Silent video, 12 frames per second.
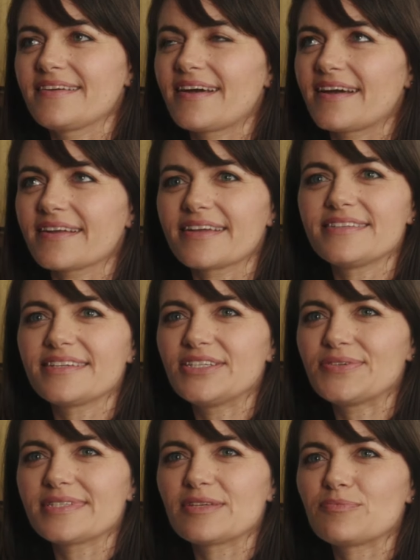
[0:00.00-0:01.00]
Yeah,
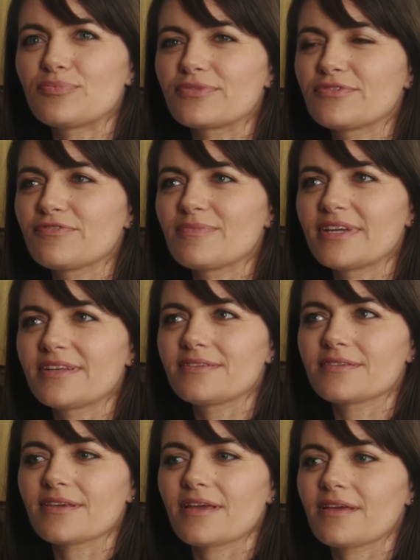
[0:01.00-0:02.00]
continuous
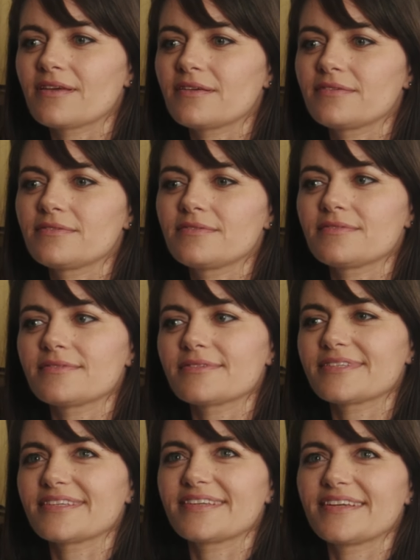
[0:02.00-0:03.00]
improvement is
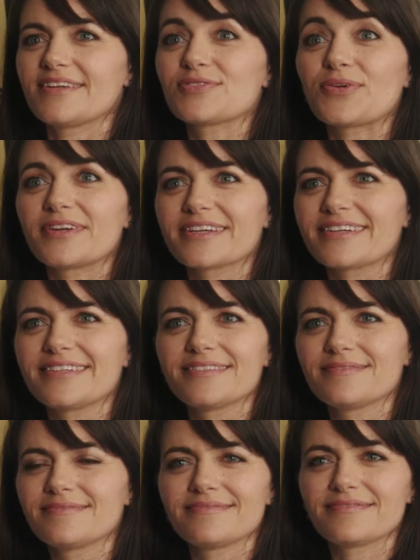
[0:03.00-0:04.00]
critical
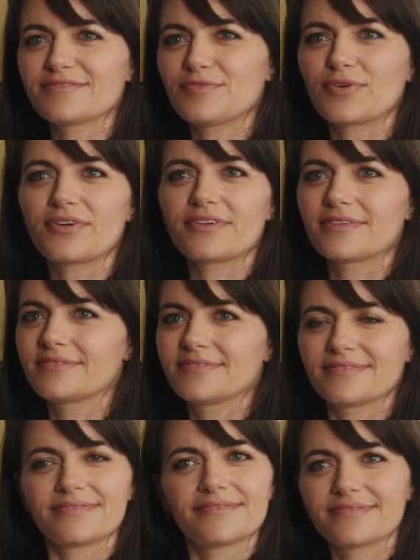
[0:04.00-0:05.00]
for
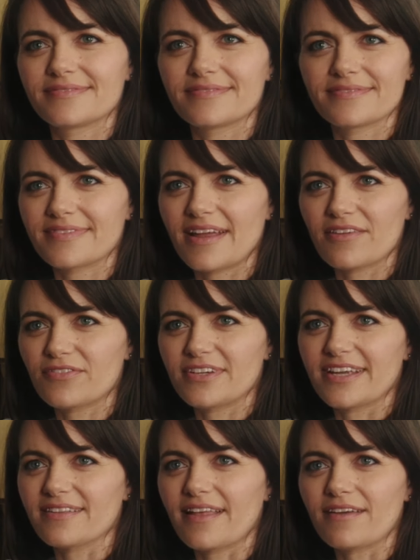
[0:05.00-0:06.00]

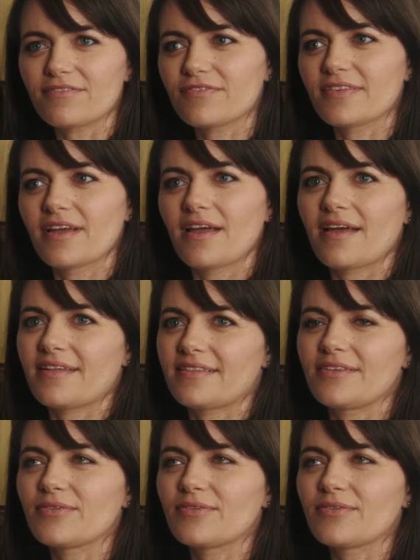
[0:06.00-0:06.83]
everyday life. The